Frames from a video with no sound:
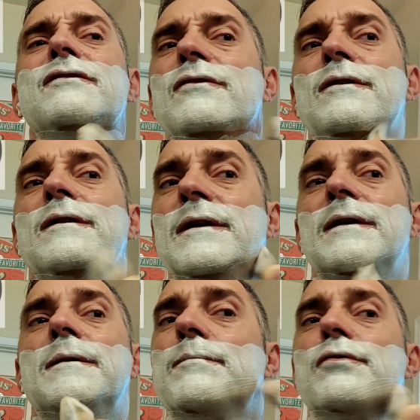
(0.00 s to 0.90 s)
to
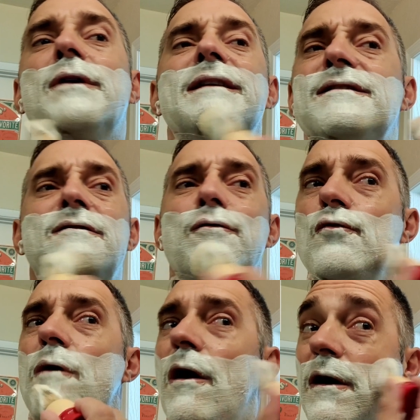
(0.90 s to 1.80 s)
press
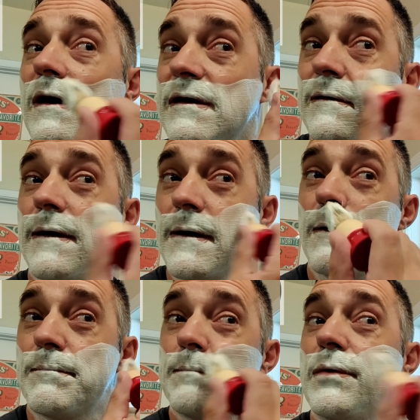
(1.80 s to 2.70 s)
too hard, you
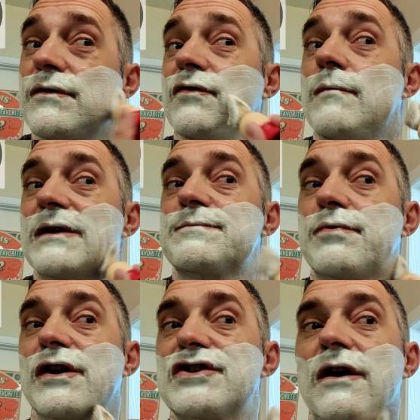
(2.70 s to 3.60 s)
know, put too much
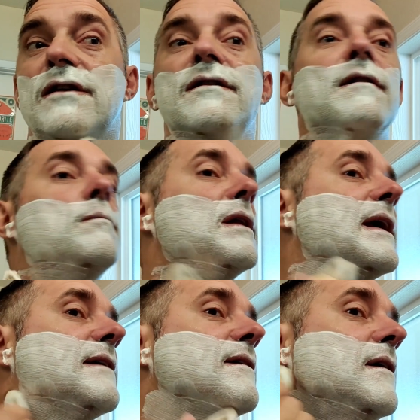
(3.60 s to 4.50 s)
pressure onto the
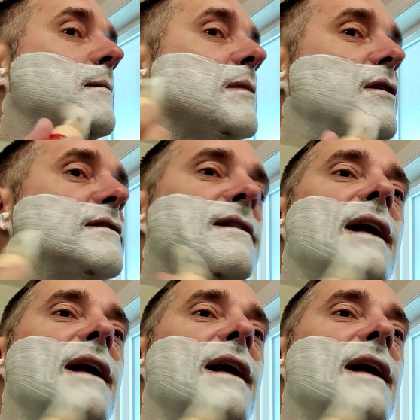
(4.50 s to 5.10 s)
blade, because